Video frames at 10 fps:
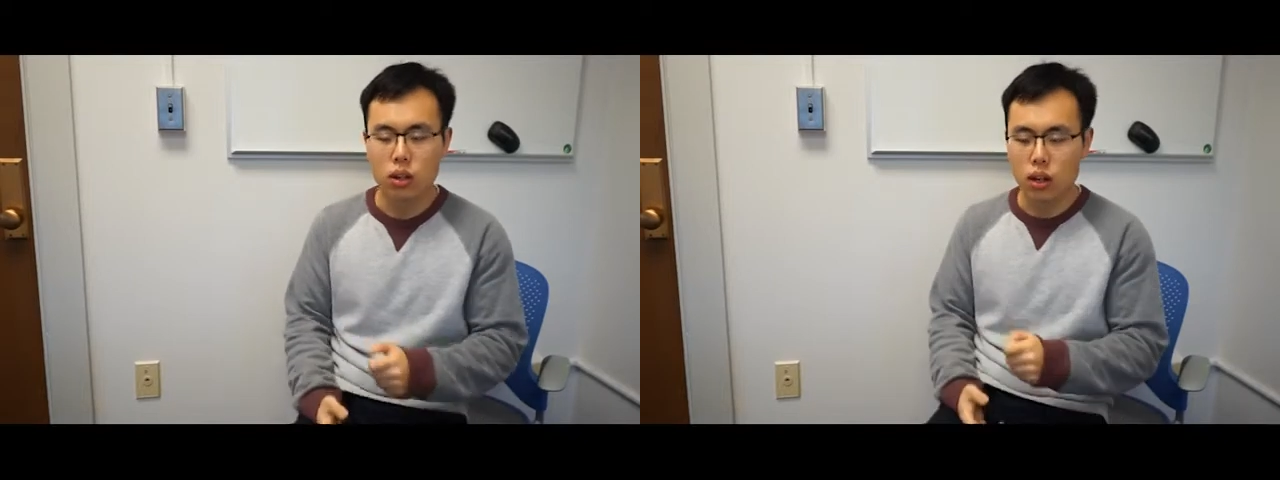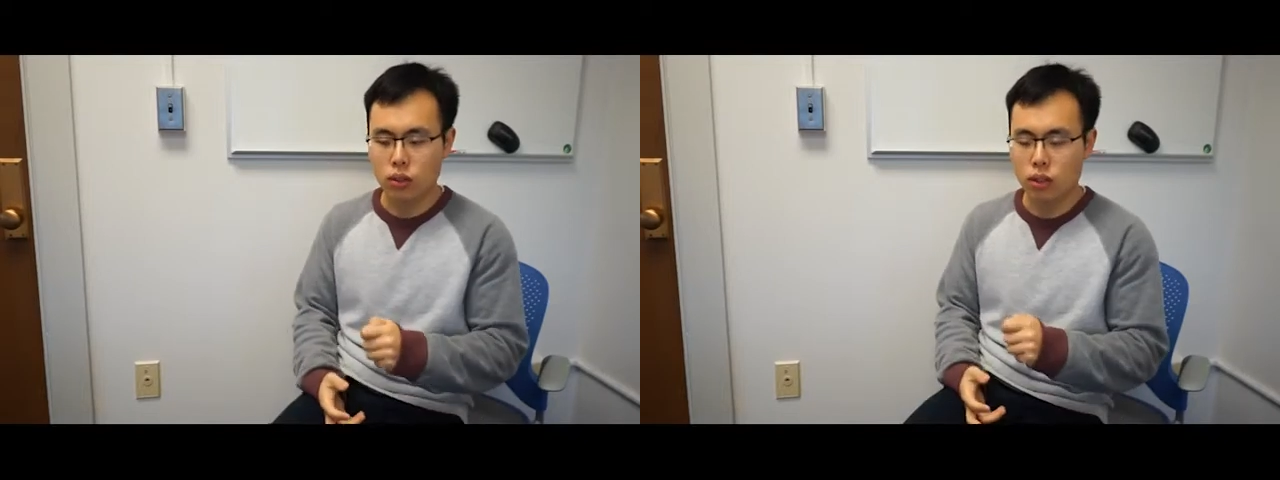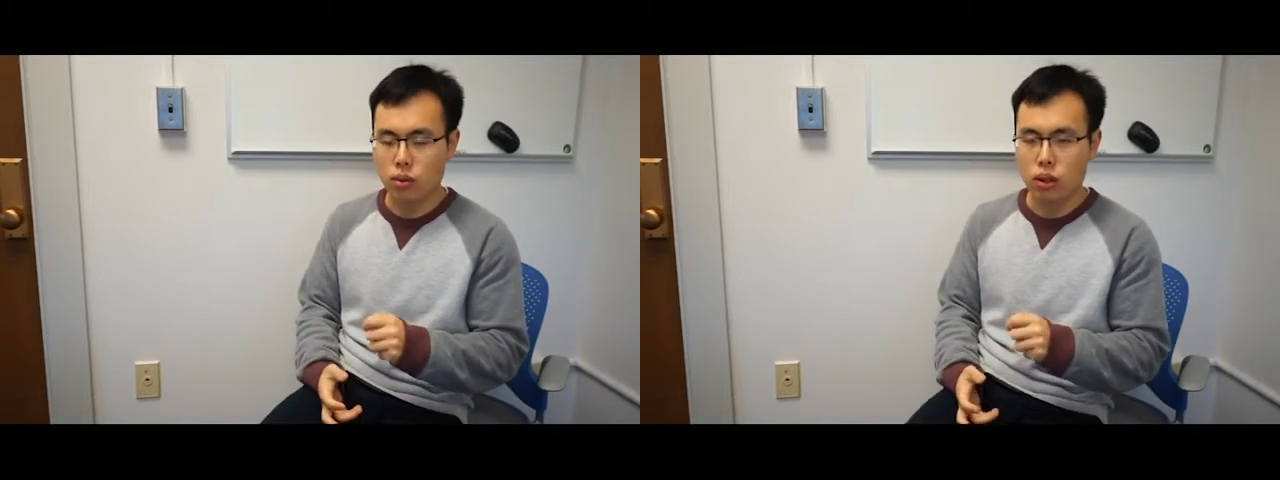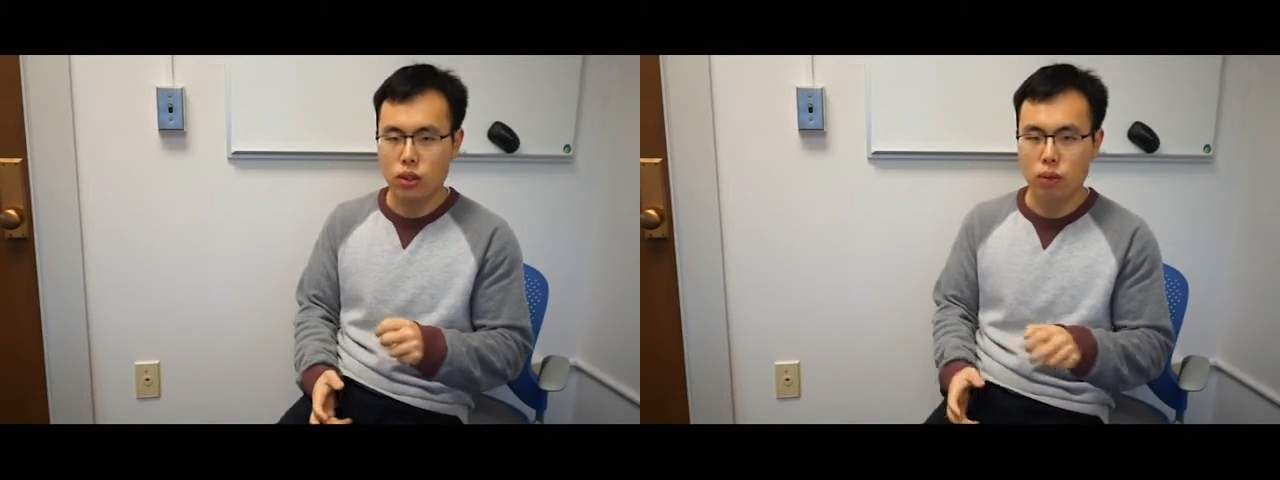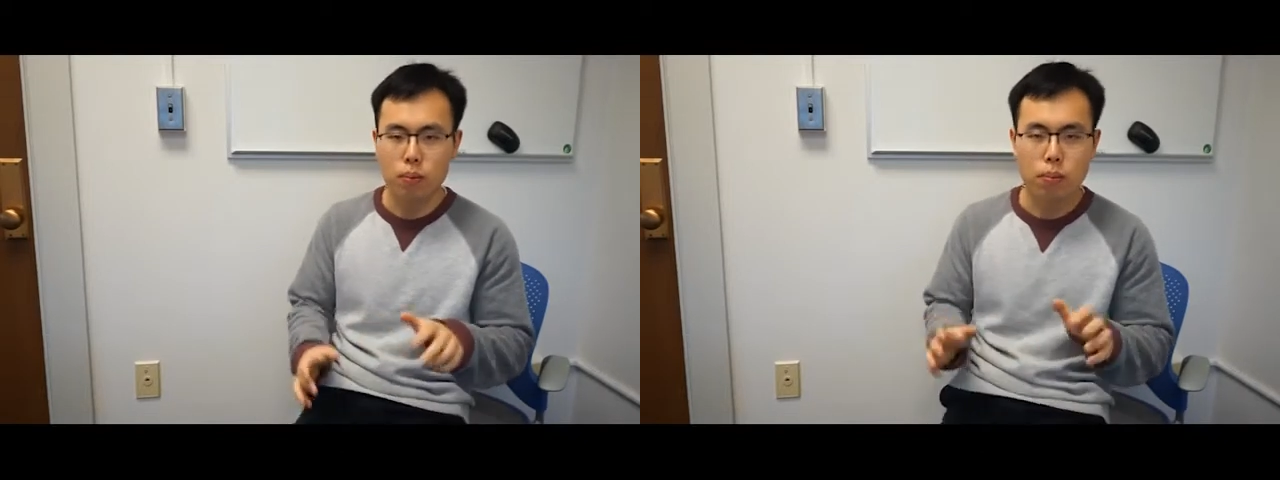
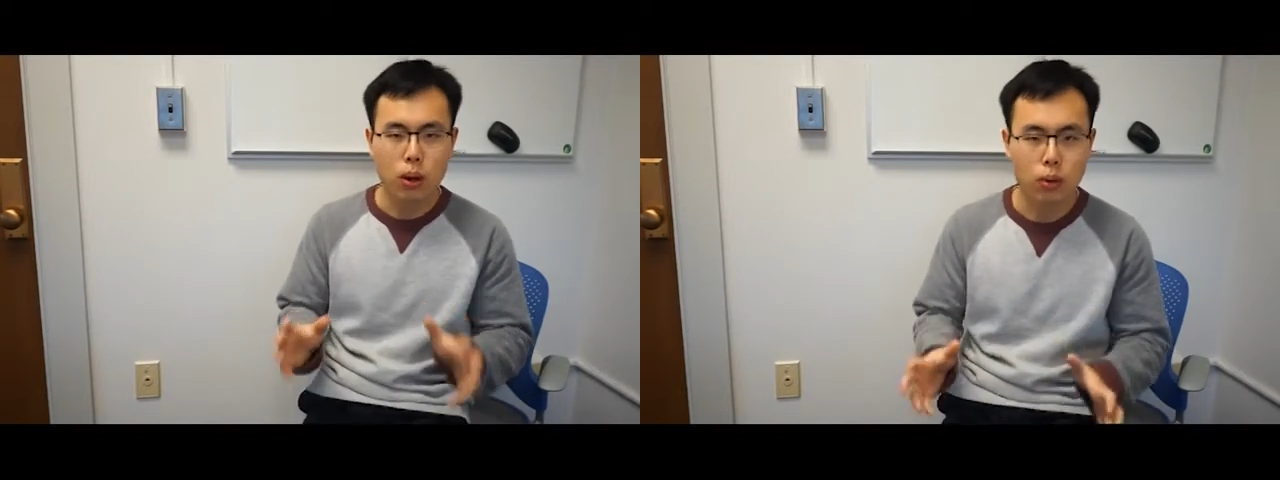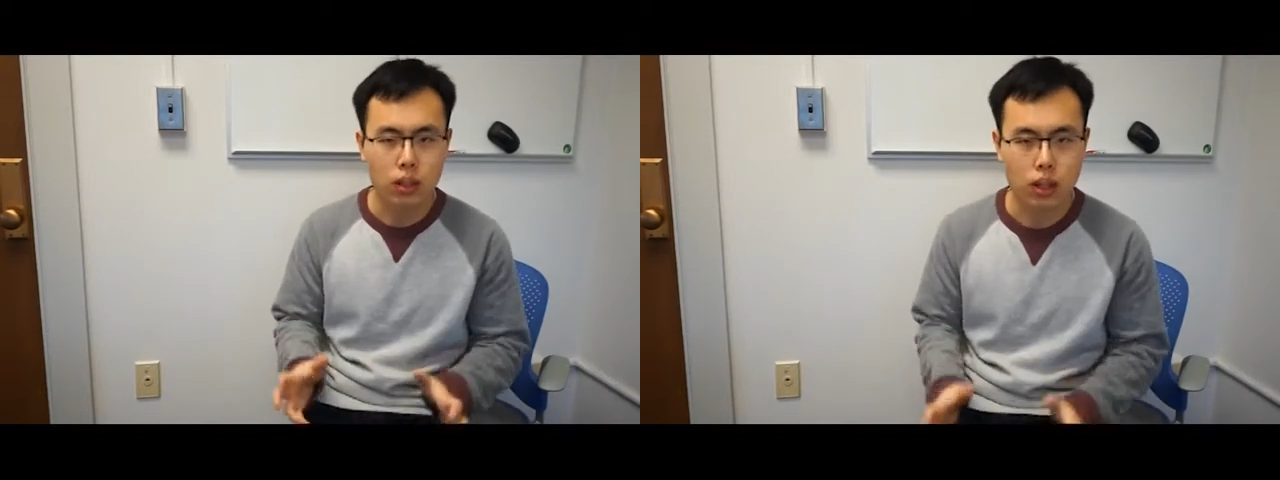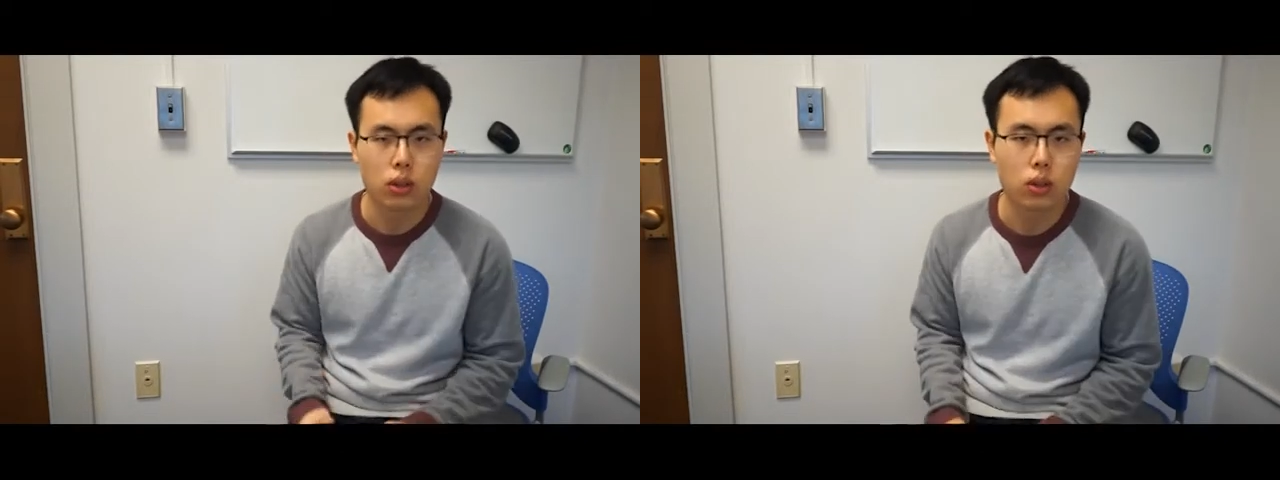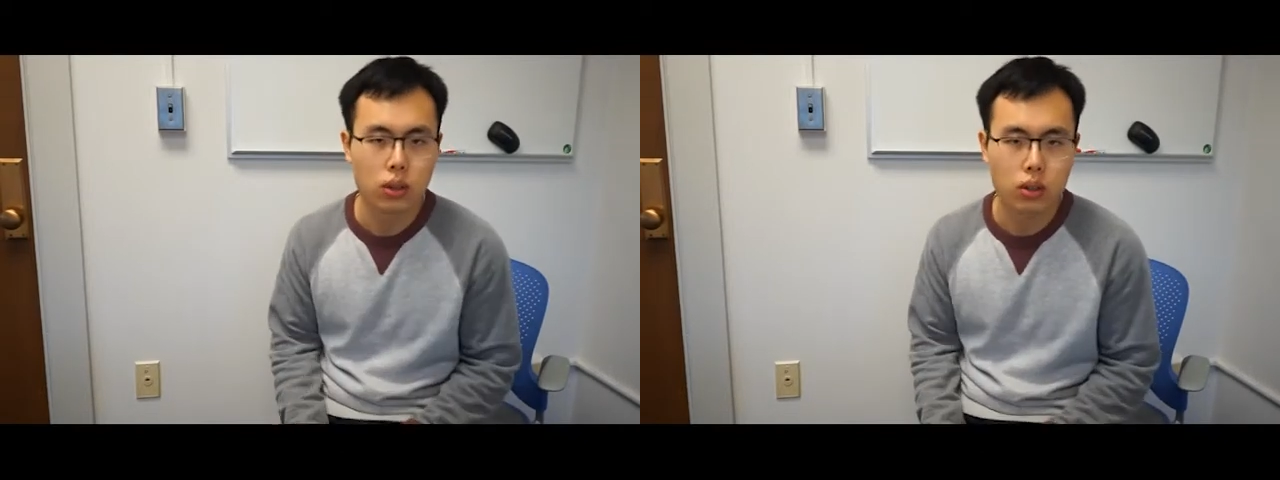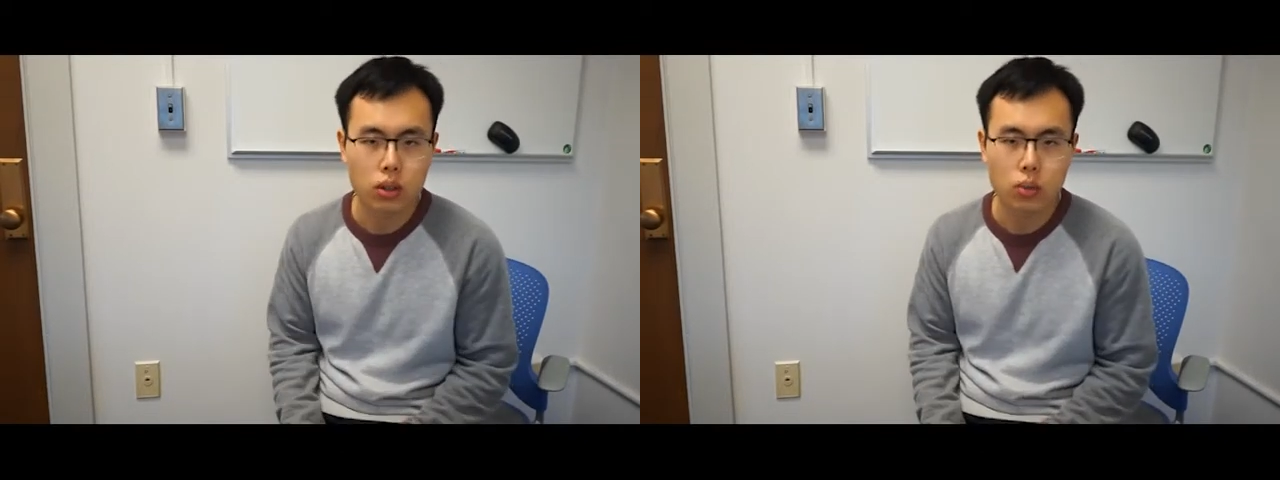consideration both energies.